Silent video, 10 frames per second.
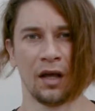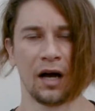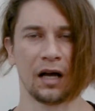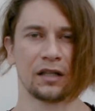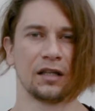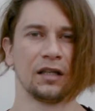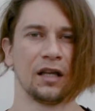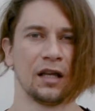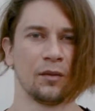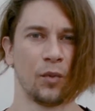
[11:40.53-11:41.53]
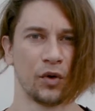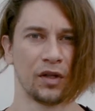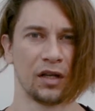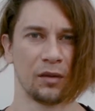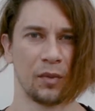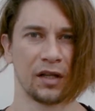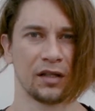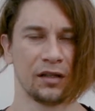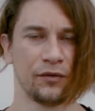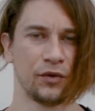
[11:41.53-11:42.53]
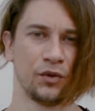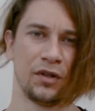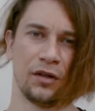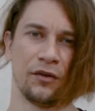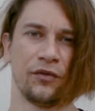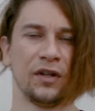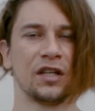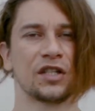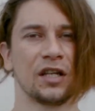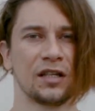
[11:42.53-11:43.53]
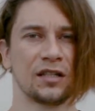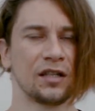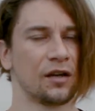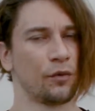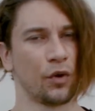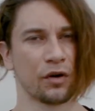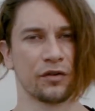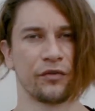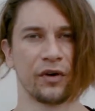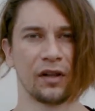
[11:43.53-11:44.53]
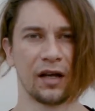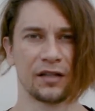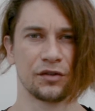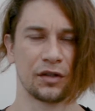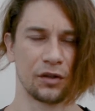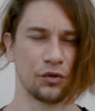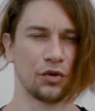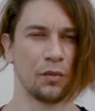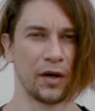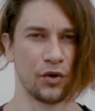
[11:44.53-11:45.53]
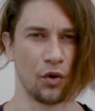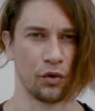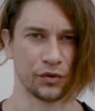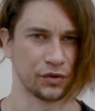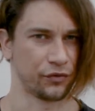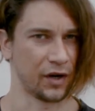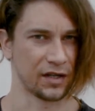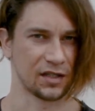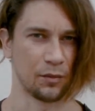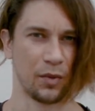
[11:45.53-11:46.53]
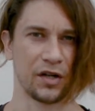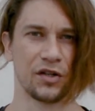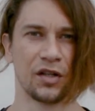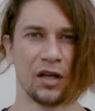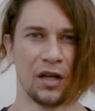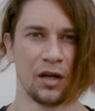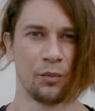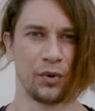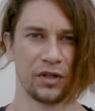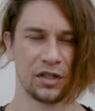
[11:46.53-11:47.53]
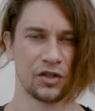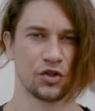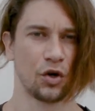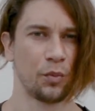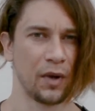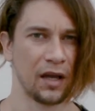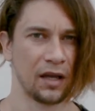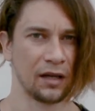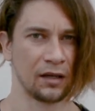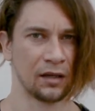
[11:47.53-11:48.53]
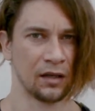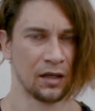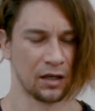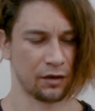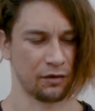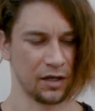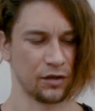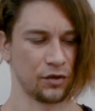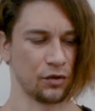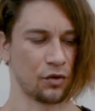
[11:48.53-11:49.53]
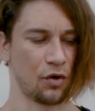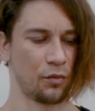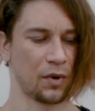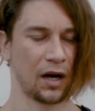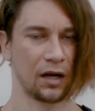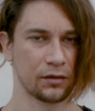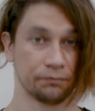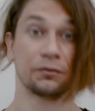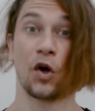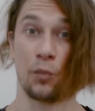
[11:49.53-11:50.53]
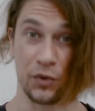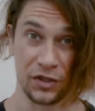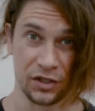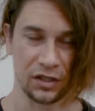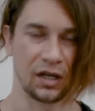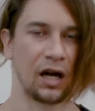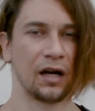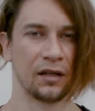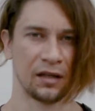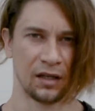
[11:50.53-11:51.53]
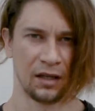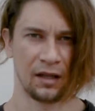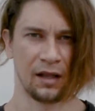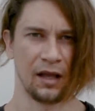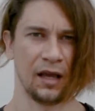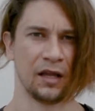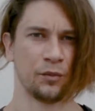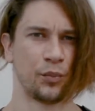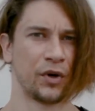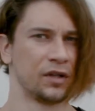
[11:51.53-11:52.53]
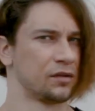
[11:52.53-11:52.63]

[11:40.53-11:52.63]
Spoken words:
acting and modeling. But if you didn't finish anything and work as freelance, you can do it by your own. So find some budget printing shop and create your composition card, and print,